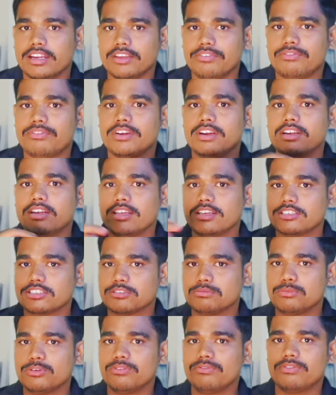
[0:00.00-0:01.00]
and different
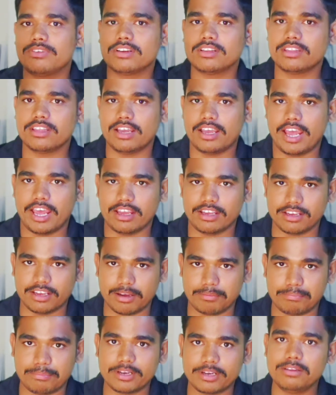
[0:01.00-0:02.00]
textbook for the
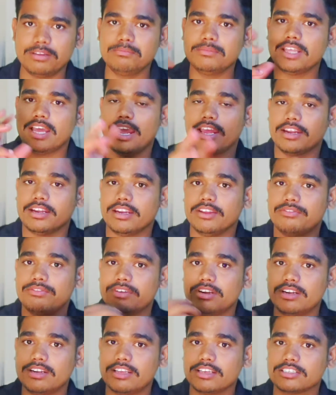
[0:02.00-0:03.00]
upper limb and
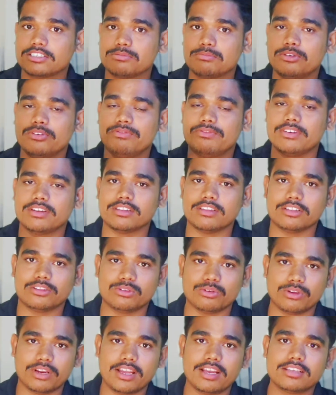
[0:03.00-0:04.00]
different textbook for
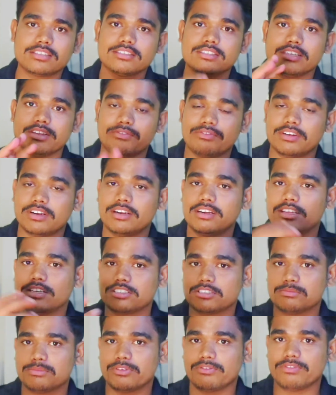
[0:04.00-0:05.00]
the thorax,
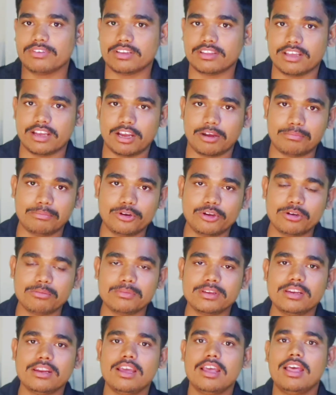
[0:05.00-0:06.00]
different textbook for the
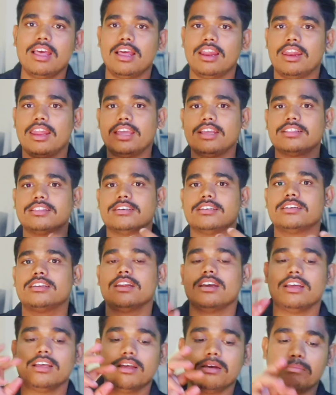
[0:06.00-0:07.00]
abdomen, like
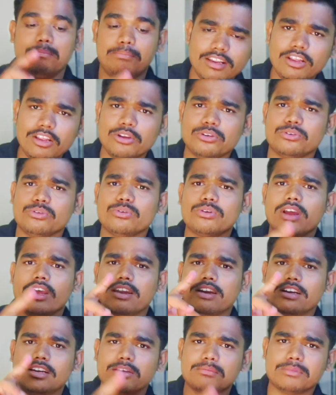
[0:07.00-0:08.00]
that
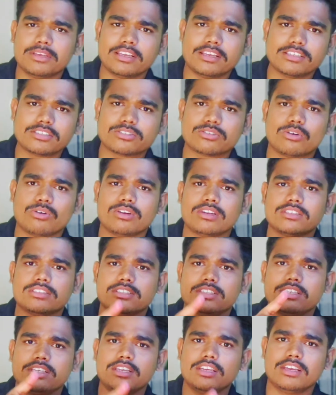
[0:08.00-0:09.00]
neuroanatomy,
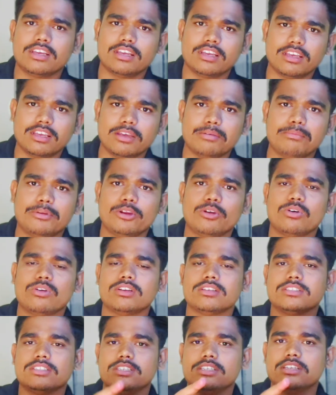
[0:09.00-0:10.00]
histology,
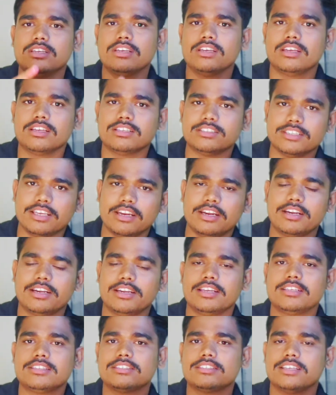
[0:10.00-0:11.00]
embryology,
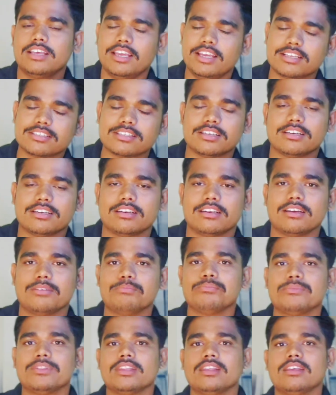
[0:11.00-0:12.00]
genetics,
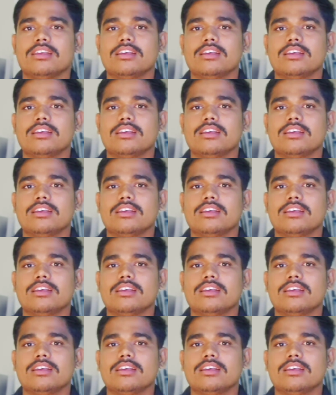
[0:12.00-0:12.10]
etc.